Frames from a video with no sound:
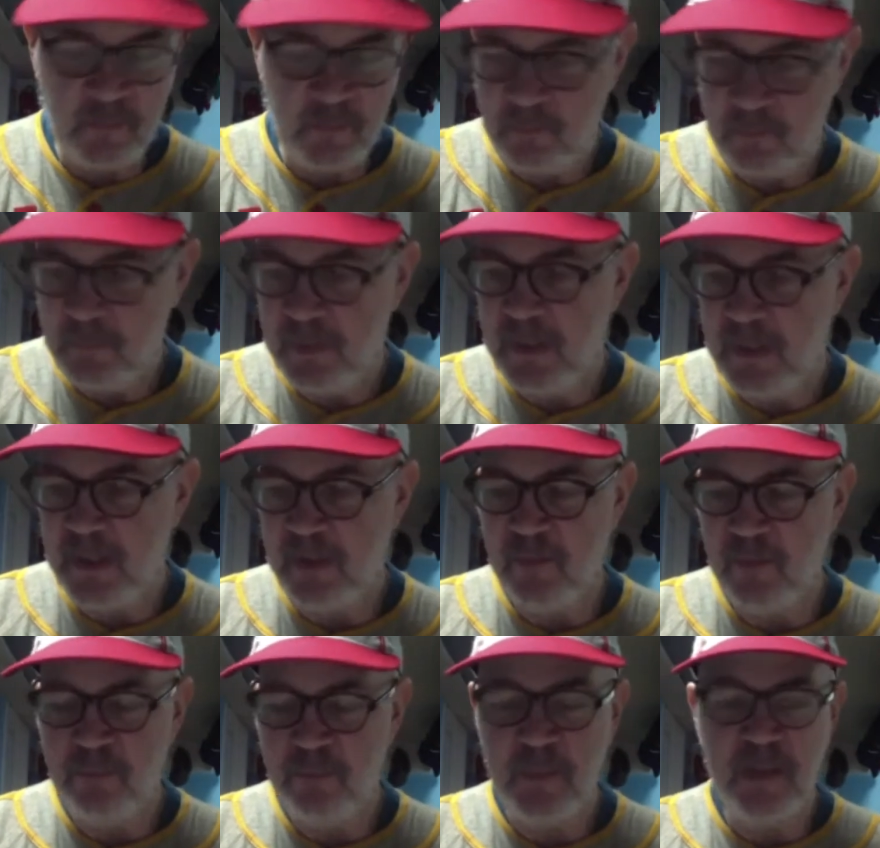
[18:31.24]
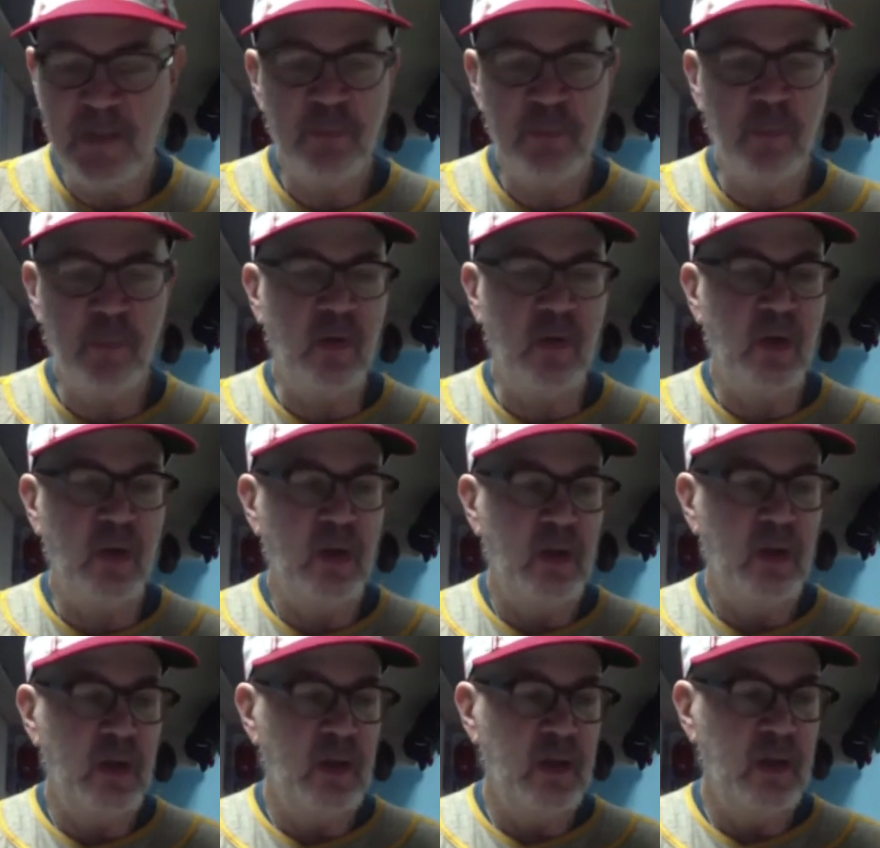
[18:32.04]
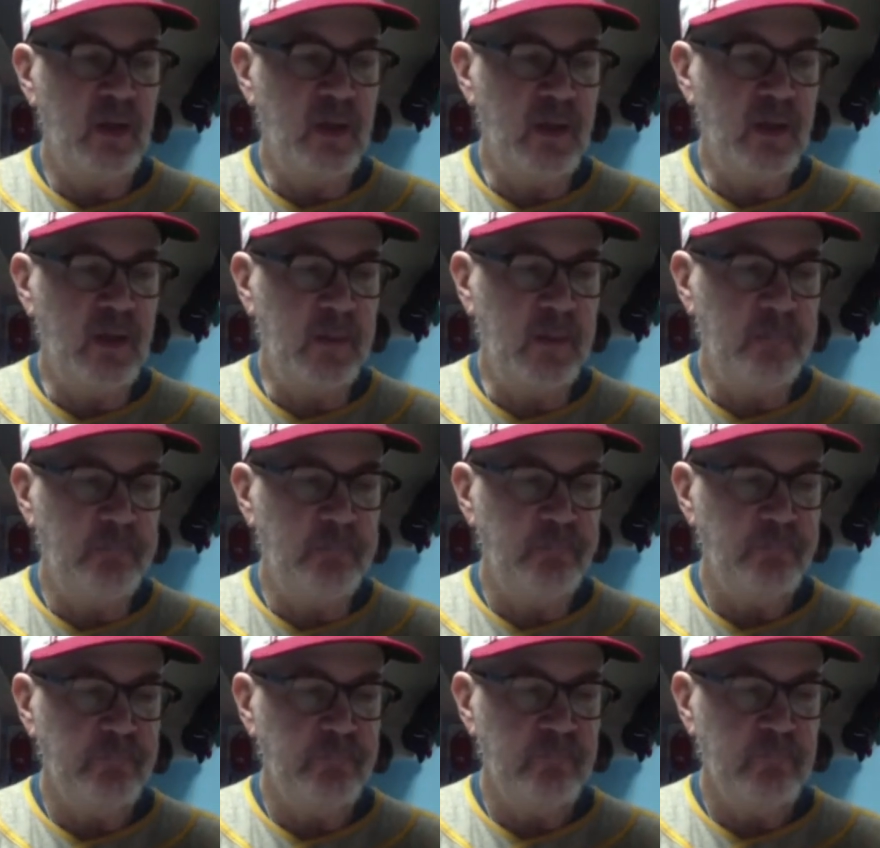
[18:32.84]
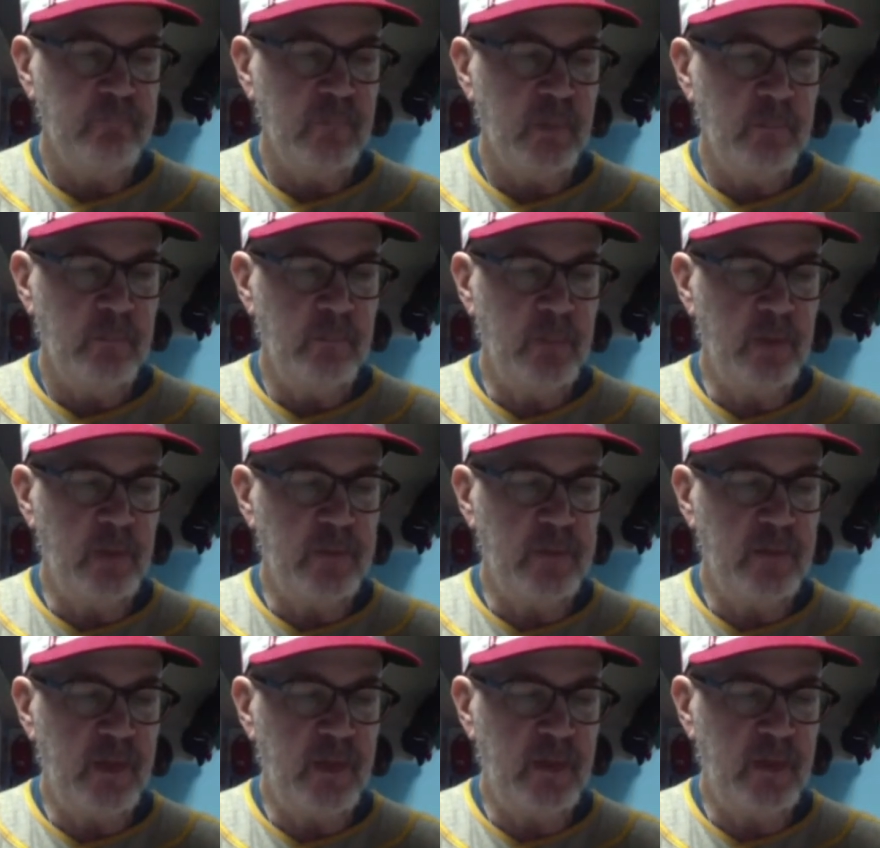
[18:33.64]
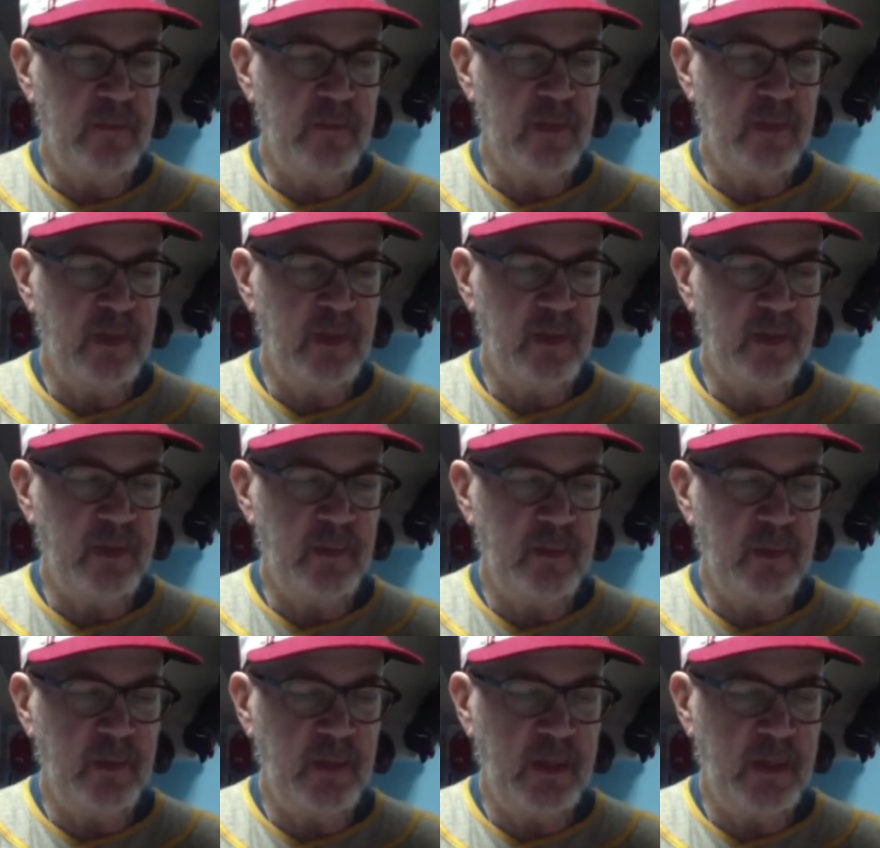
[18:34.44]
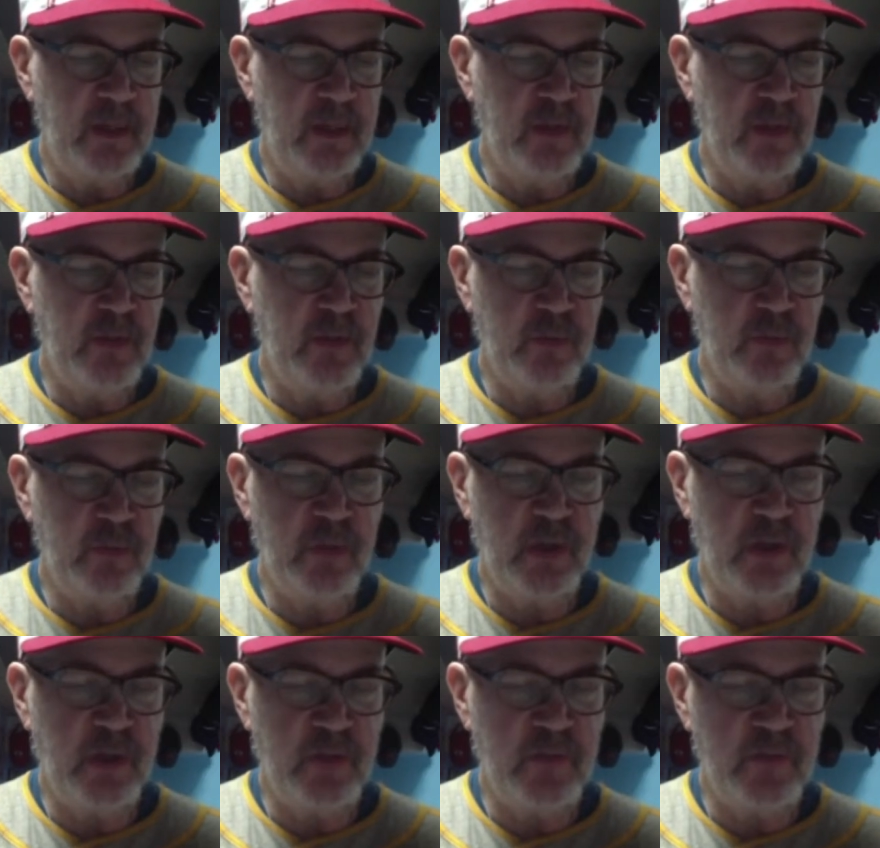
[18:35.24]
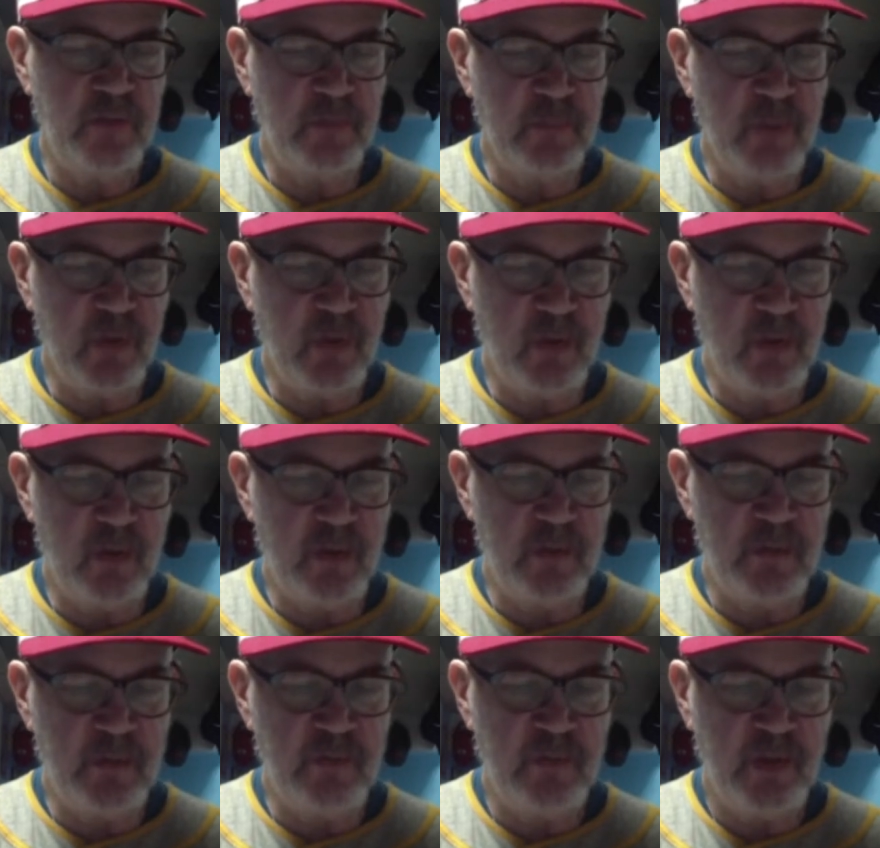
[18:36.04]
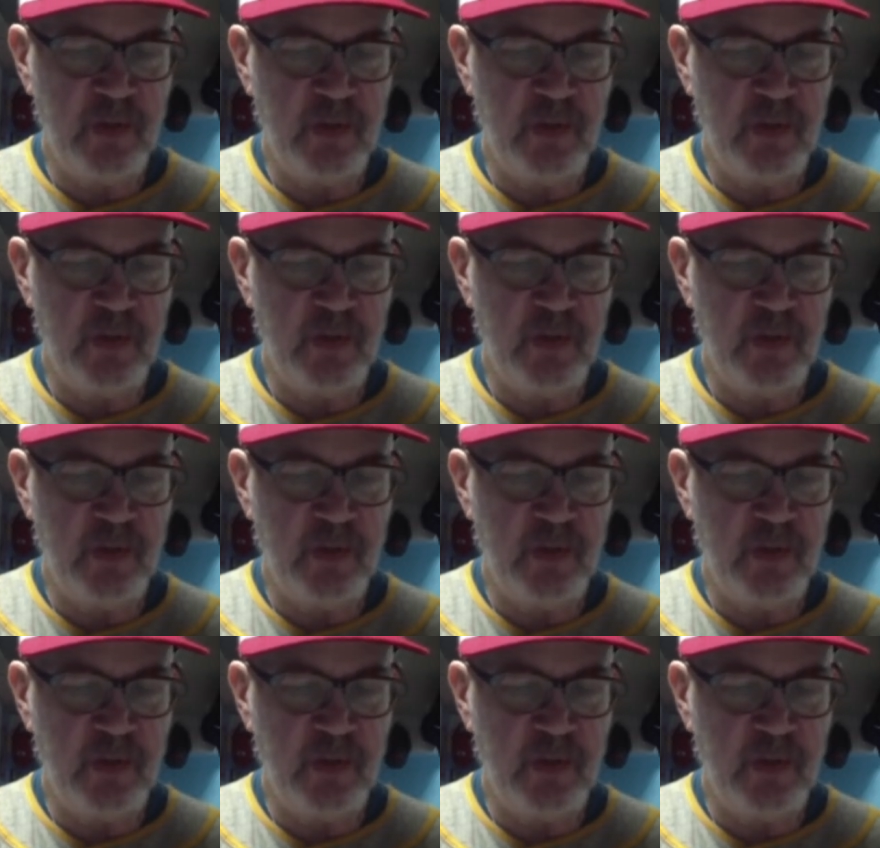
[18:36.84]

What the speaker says: beginning of baseball. But they include on some cards